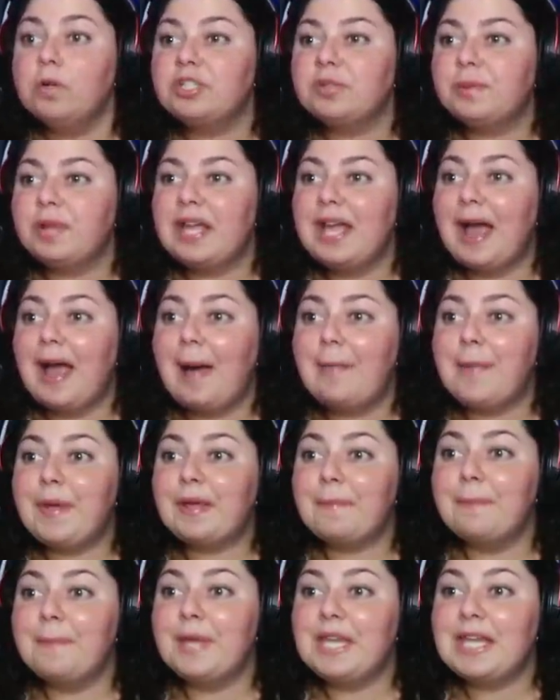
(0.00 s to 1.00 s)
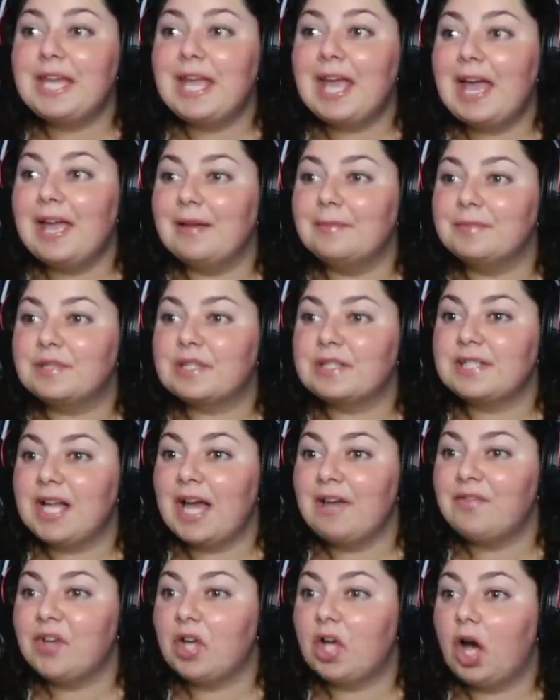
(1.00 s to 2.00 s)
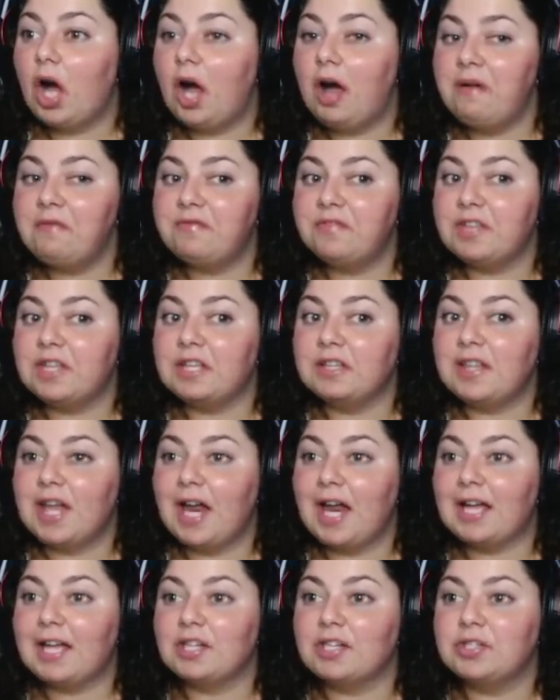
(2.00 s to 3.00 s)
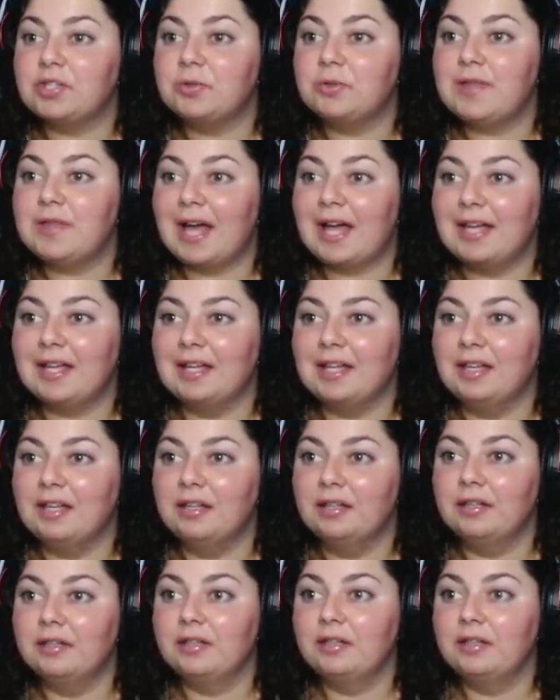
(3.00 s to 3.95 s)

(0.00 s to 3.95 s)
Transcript: we should play epic mini games because I have a coffee that I could do that in.